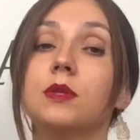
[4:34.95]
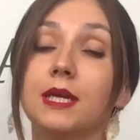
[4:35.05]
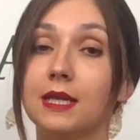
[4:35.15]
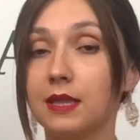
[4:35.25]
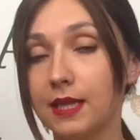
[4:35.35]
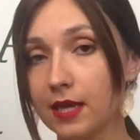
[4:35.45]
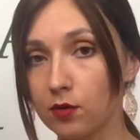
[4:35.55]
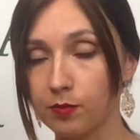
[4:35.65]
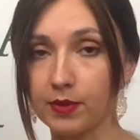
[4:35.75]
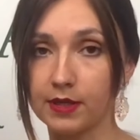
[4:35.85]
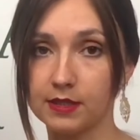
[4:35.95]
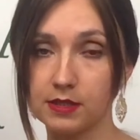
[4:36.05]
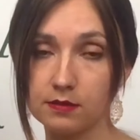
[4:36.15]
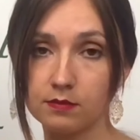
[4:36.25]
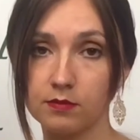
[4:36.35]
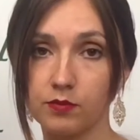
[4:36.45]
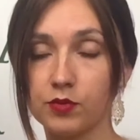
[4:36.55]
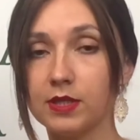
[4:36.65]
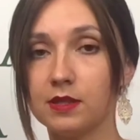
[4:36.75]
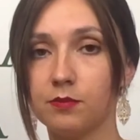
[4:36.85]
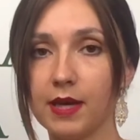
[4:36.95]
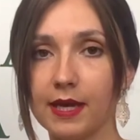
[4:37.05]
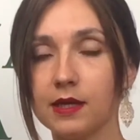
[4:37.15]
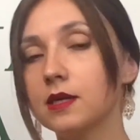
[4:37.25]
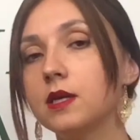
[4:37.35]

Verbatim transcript: like leopard print bag,